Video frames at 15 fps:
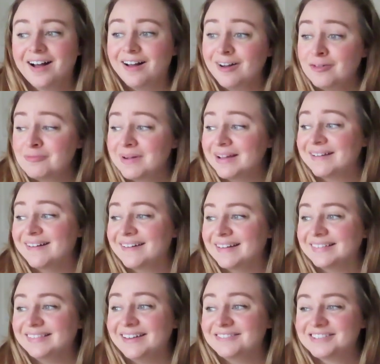Oh my god,
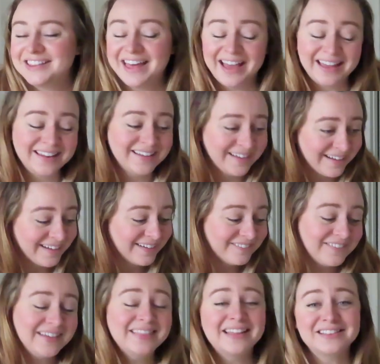I loved
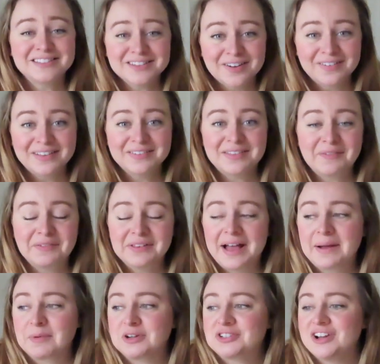that. Wait, that's so cute. They have a
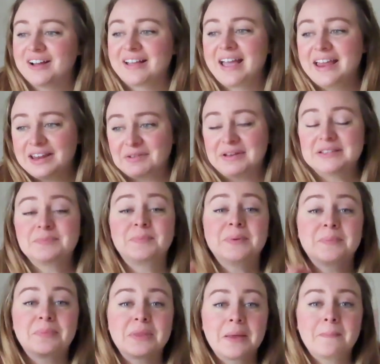library truck. Anyways,
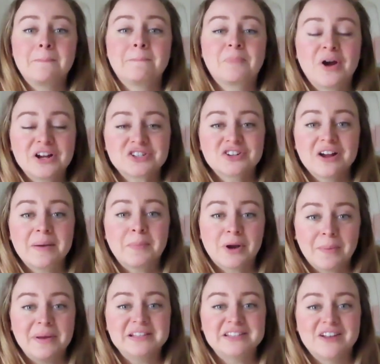but the pressure I
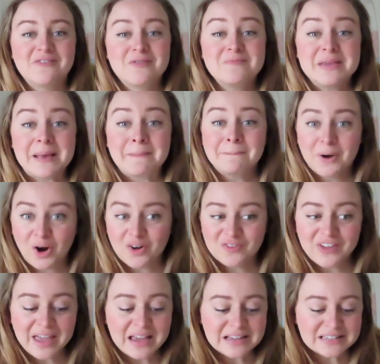put on myself of being
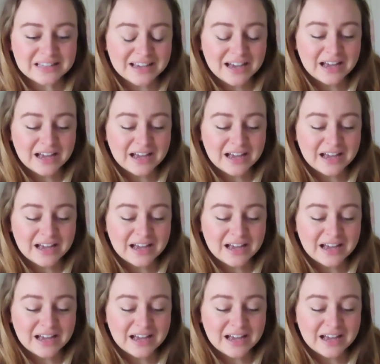perfect